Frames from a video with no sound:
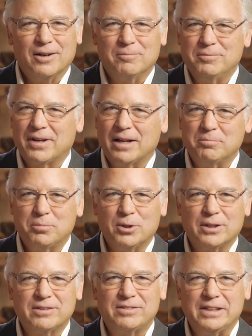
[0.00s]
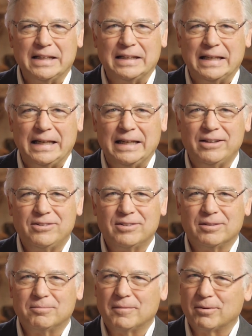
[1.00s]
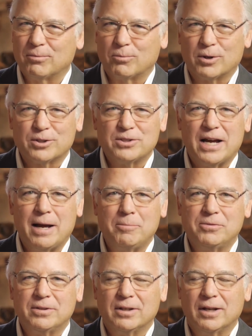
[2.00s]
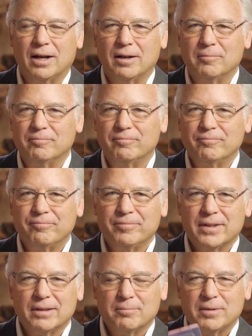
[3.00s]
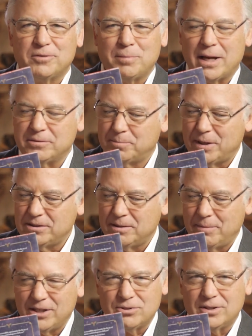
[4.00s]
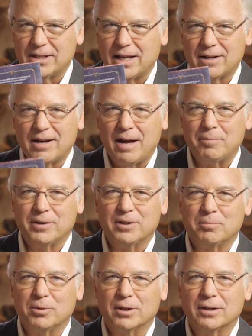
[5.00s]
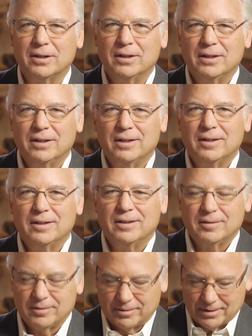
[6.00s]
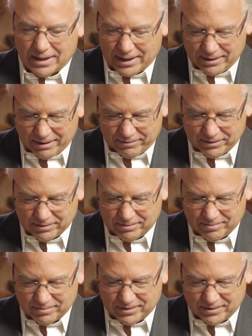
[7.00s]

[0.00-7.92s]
We've got books, CDs, her workshops. Especially make sure you get a copy of the book. I love it.